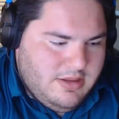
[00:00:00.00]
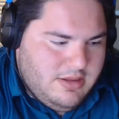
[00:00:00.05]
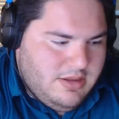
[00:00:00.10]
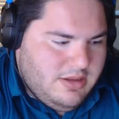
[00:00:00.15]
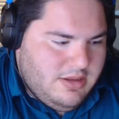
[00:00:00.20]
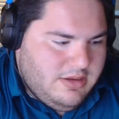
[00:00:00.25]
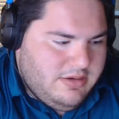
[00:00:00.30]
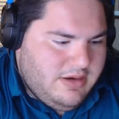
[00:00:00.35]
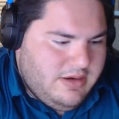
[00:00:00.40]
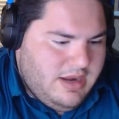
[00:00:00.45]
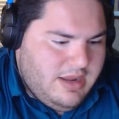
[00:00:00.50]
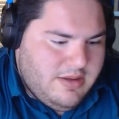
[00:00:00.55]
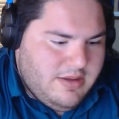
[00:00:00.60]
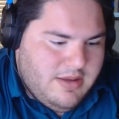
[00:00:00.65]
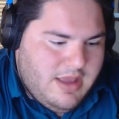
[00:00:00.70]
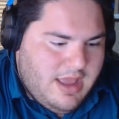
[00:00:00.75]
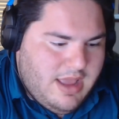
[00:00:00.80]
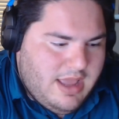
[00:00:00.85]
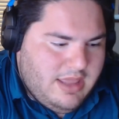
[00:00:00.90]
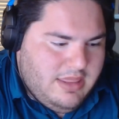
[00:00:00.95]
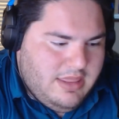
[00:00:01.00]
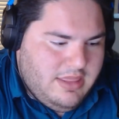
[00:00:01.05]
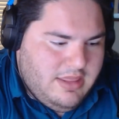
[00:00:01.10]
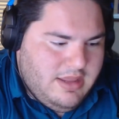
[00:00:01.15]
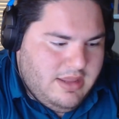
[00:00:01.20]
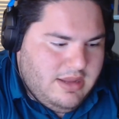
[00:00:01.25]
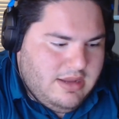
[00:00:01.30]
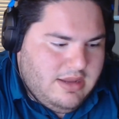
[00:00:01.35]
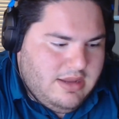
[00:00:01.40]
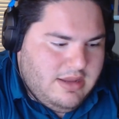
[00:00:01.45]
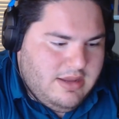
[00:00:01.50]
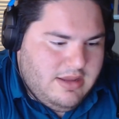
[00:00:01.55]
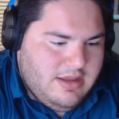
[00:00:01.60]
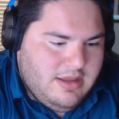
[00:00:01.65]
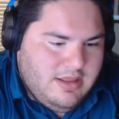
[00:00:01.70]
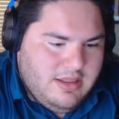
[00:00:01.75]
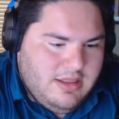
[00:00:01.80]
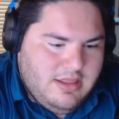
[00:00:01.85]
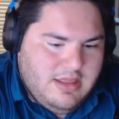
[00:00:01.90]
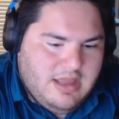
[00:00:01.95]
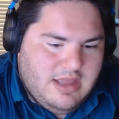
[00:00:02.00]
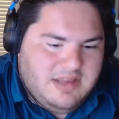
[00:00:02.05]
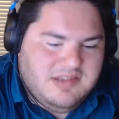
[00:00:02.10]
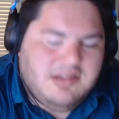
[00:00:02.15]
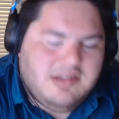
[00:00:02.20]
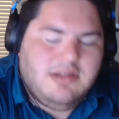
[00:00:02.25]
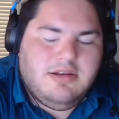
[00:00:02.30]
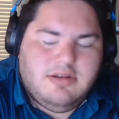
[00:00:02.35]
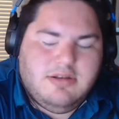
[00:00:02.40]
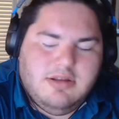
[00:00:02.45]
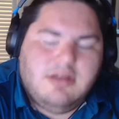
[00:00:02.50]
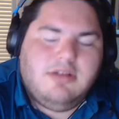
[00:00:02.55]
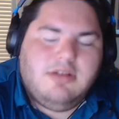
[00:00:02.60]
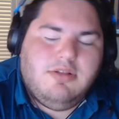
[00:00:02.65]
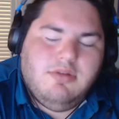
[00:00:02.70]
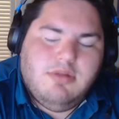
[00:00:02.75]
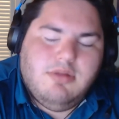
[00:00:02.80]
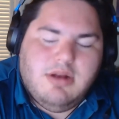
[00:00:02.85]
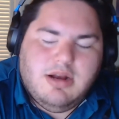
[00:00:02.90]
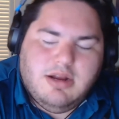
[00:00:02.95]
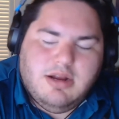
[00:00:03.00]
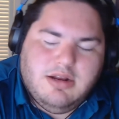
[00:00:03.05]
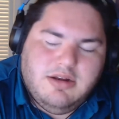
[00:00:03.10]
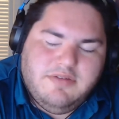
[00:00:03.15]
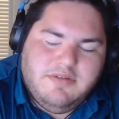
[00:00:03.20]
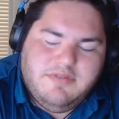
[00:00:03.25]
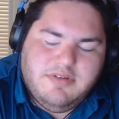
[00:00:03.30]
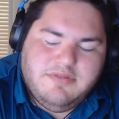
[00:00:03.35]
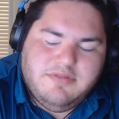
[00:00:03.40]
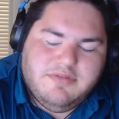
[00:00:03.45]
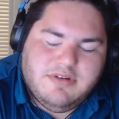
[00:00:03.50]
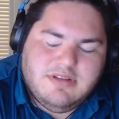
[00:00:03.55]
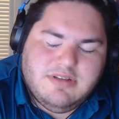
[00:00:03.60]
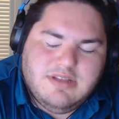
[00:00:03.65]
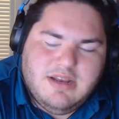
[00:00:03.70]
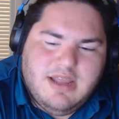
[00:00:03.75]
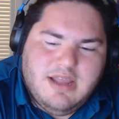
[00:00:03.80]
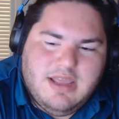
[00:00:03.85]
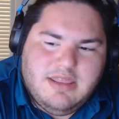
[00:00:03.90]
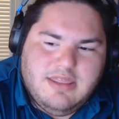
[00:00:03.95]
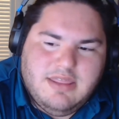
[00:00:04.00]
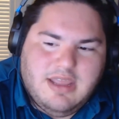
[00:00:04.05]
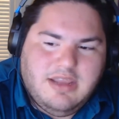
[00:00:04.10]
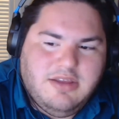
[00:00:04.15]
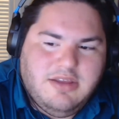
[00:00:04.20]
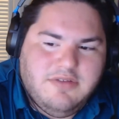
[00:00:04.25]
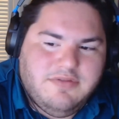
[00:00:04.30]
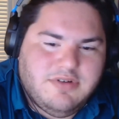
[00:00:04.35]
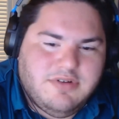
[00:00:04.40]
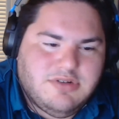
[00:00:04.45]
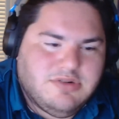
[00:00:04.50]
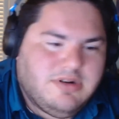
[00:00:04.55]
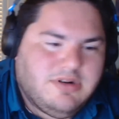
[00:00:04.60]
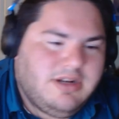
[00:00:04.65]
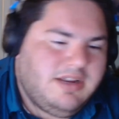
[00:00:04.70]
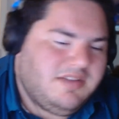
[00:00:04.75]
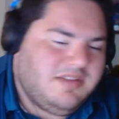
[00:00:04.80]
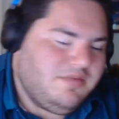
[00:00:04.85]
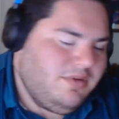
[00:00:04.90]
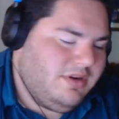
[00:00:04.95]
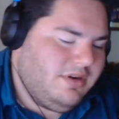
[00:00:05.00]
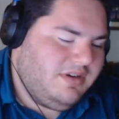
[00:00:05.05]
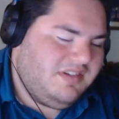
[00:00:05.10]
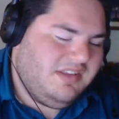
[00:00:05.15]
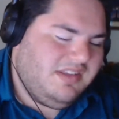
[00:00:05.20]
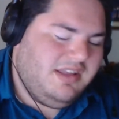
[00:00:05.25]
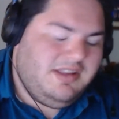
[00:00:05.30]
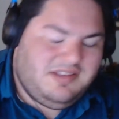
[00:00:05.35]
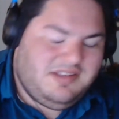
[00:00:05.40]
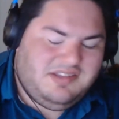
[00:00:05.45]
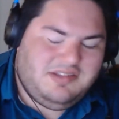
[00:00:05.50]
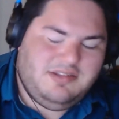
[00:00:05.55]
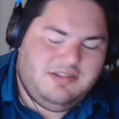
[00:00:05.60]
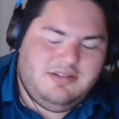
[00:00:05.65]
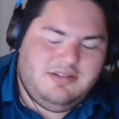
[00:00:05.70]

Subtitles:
All right. I think that's going to conclude our interview for today. Thank you for joining us, Waterslice.